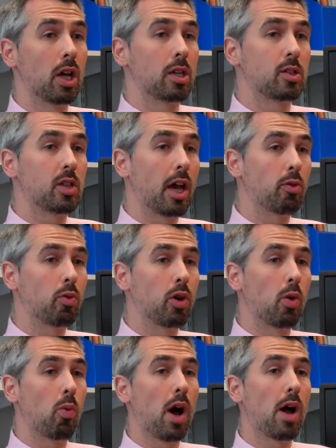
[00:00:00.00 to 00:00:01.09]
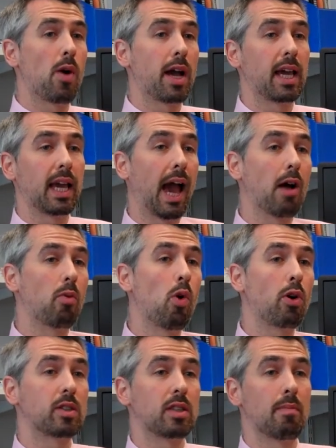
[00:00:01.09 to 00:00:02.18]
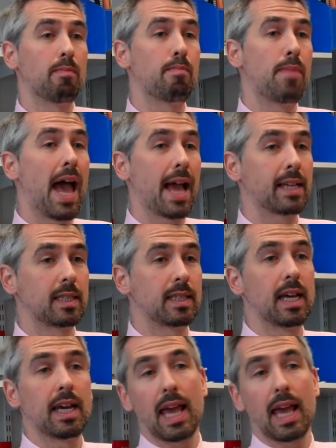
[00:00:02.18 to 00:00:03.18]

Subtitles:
So we're working out what's the best